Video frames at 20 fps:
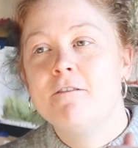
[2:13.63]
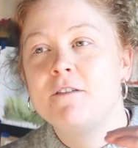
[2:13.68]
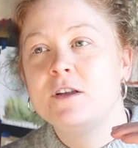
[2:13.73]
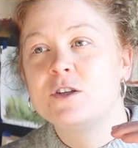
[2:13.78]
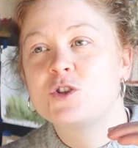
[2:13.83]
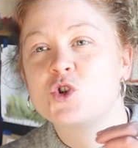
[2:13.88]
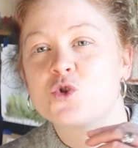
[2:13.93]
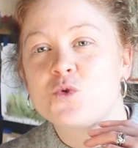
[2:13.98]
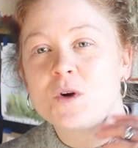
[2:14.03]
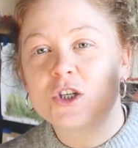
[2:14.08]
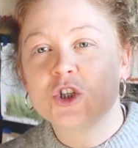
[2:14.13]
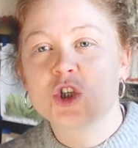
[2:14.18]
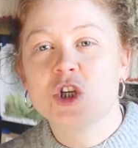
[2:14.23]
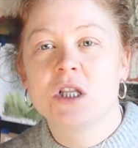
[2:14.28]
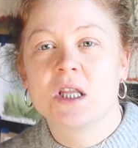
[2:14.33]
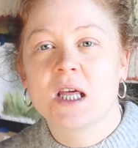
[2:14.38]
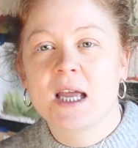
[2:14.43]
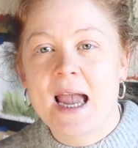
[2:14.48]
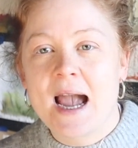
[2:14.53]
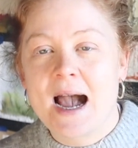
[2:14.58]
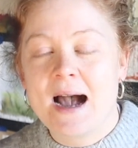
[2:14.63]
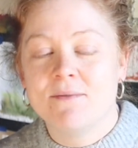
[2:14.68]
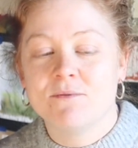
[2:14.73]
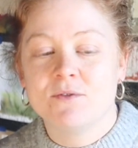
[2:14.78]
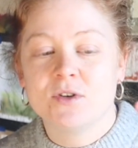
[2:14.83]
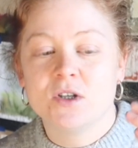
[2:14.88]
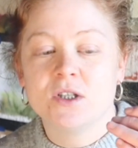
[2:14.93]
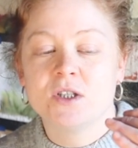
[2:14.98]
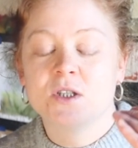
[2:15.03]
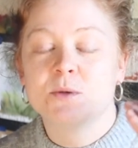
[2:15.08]
stretching the
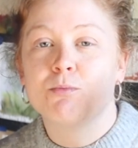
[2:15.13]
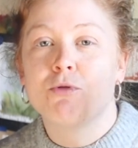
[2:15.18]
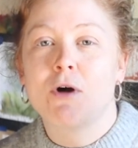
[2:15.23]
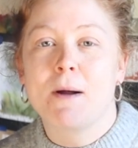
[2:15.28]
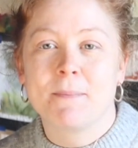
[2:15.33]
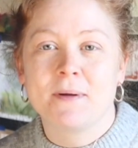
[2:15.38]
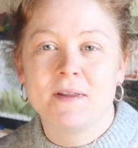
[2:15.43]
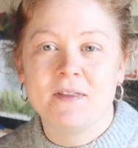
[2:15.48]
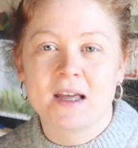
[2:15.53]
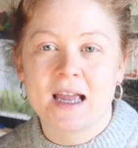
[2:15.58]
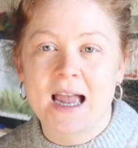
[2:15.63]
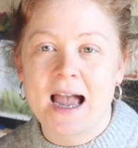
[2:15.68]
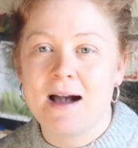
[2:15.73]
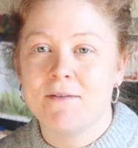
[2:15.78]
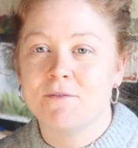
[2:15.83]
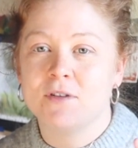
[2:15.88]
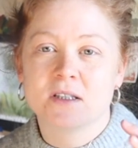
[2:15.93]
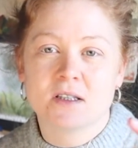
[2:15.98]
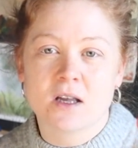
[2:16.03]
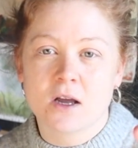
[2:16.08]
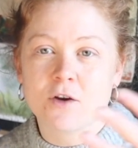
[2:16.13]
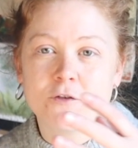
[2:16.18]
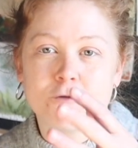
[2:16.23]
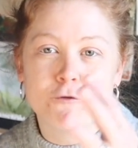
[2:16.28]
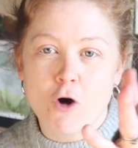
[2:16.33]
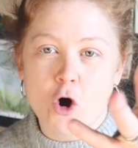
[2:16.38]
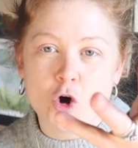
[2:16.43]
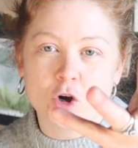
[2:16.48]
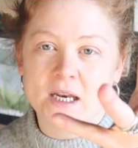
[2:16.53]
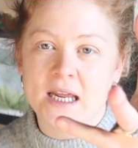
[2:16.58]
canvas, prepping the canvas like
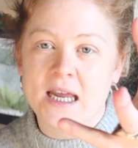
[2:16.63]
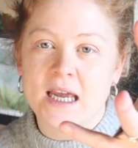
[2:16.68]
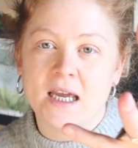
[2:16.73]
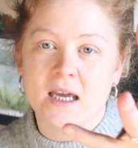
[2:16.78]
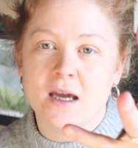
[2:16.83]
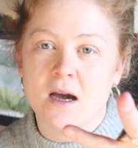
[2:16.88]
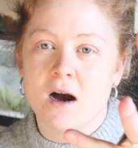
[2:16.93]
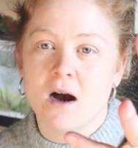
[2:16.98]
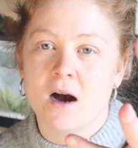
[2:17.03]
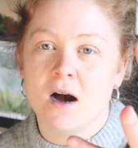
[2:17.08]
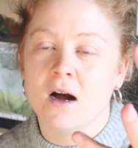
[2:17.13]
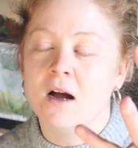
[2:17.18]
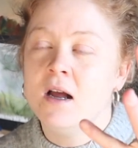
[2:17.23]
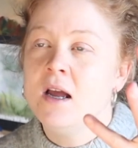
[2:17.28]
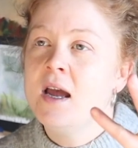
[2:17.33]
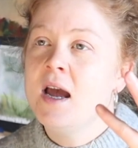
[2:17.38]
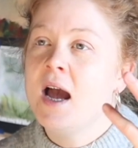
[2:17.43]
for on here,